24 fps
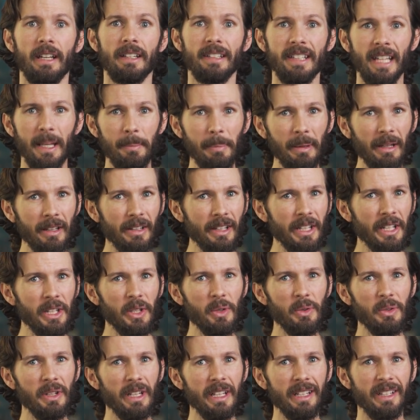Typically,
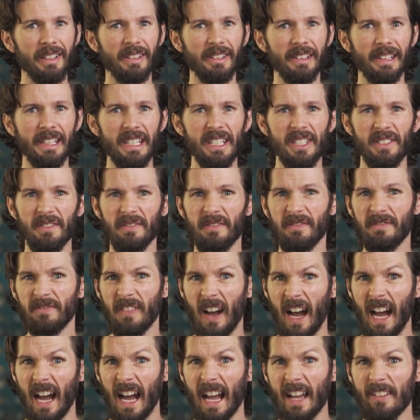you need at least
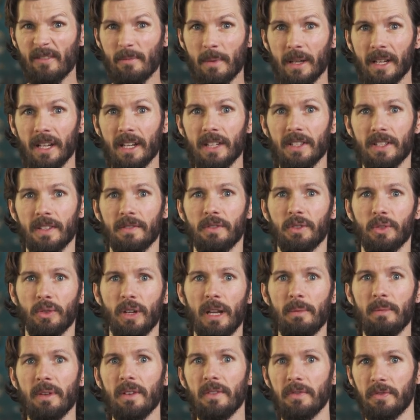5 minutes of
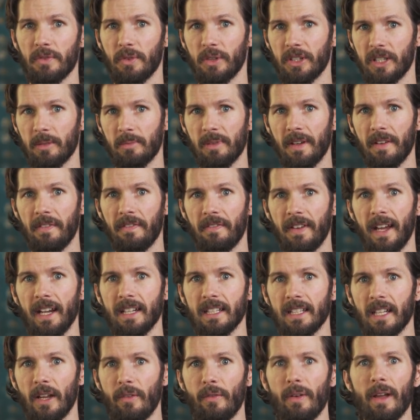treatment for it to be
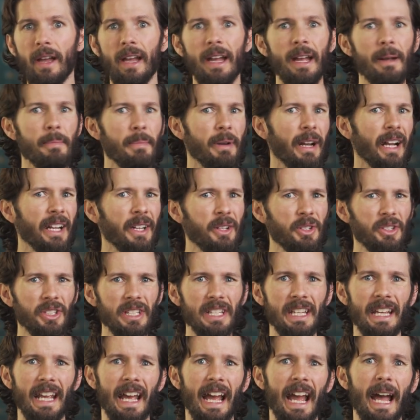effective, but I usually
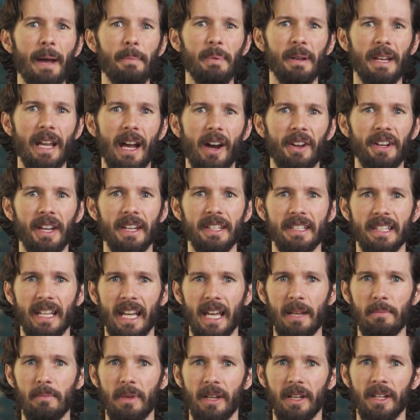cap it out at
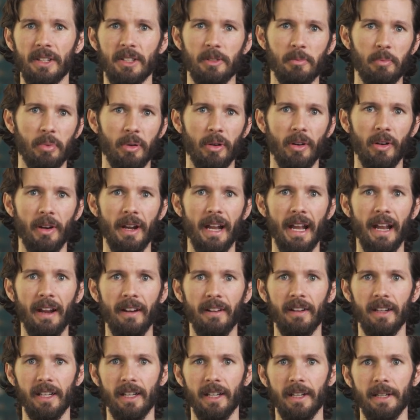10 minutes per
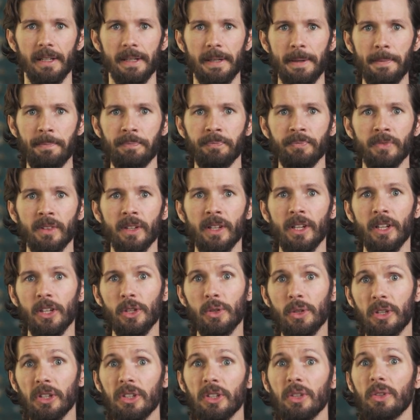area.
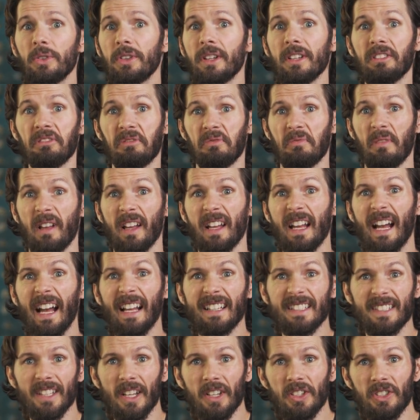You can do this
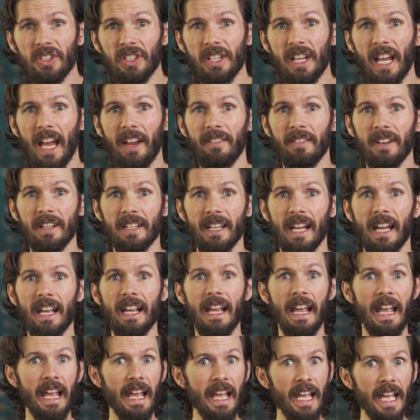essentially every
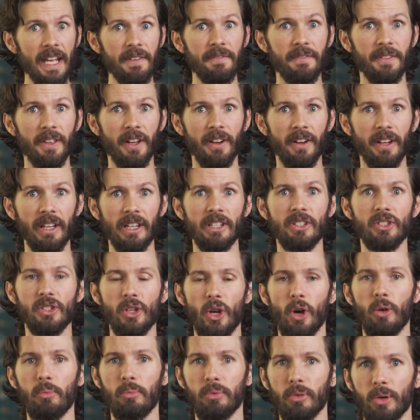day if there is
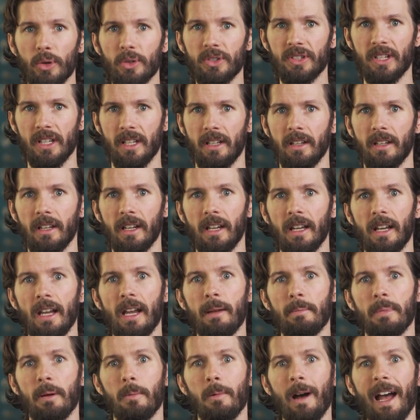no bruising,
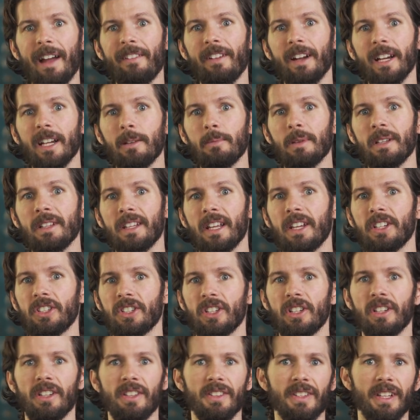but my
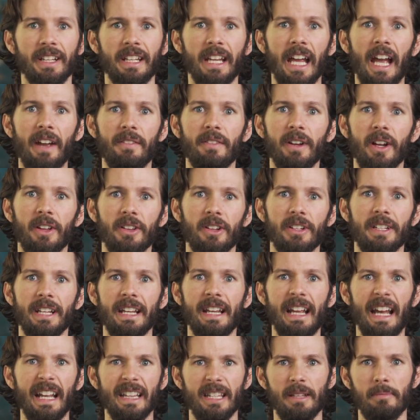recommendation is every other
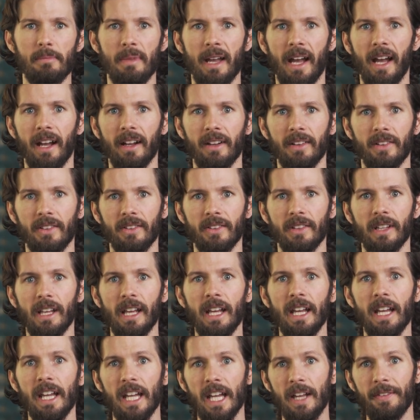day at the max.
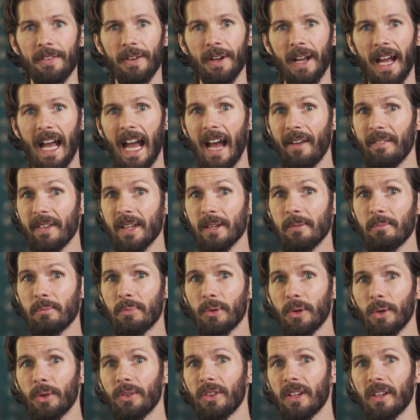If you're having
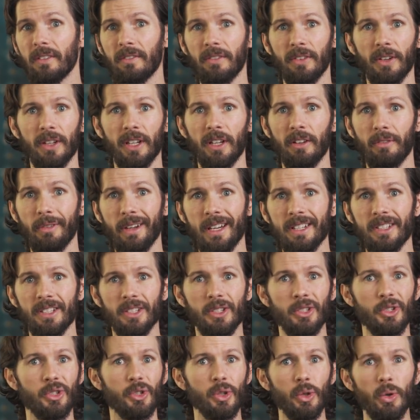bruising for any
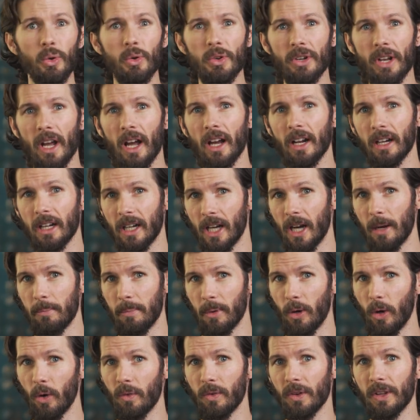reason, do not
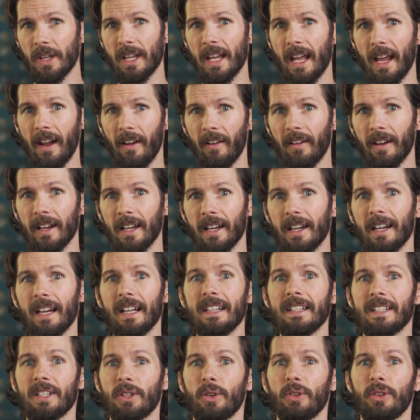cup over the area
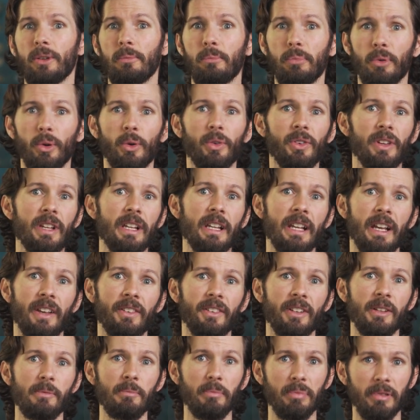until the bruising
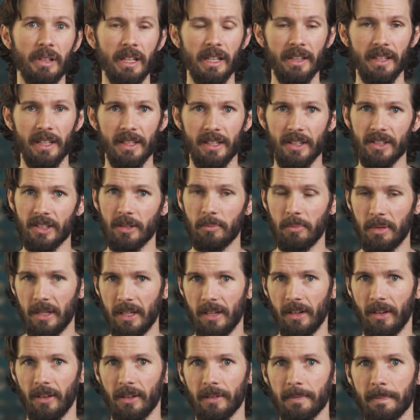has completely
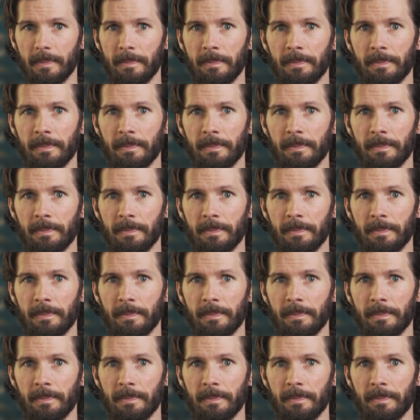disappeared.